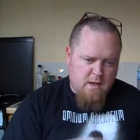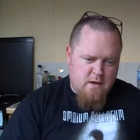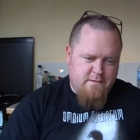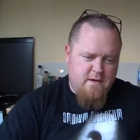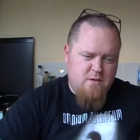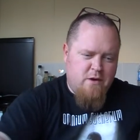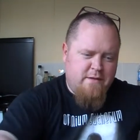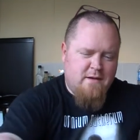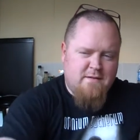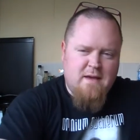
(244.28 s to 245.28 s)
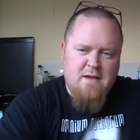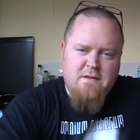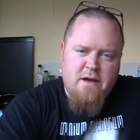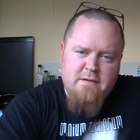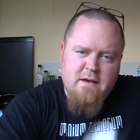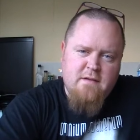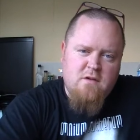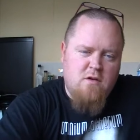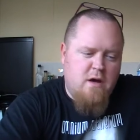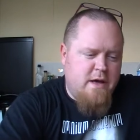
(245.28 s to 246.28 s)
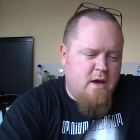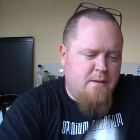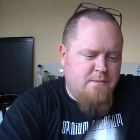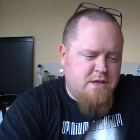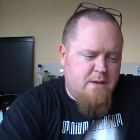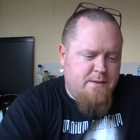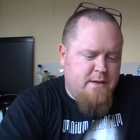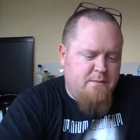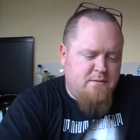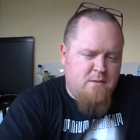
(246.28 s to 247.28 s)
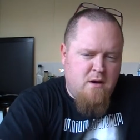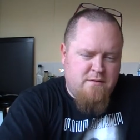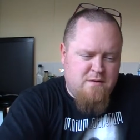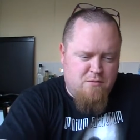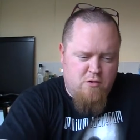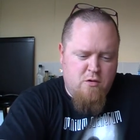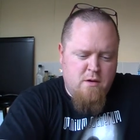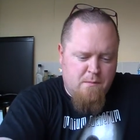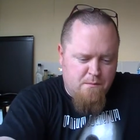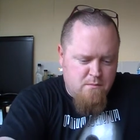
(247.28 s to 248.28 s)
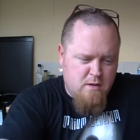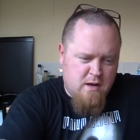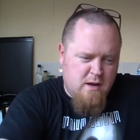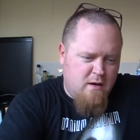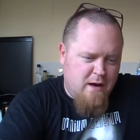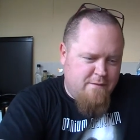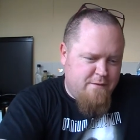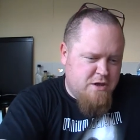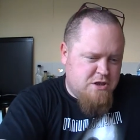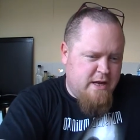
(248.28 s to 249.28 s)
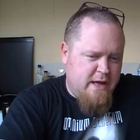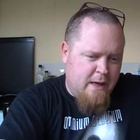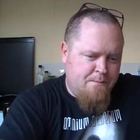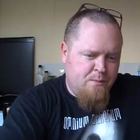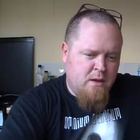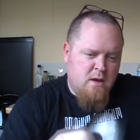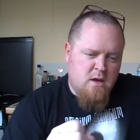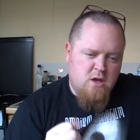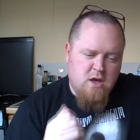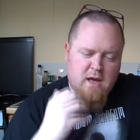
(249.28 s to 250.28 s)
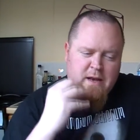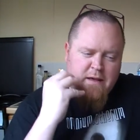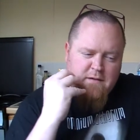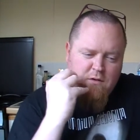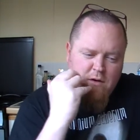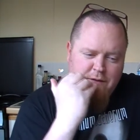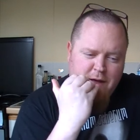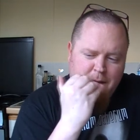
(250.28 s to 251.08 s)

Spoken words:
I tell you what it does taste like. It tastes a lot like Shepherd Neame's Master Brew, like a lighter version of that. You're getting that sort of,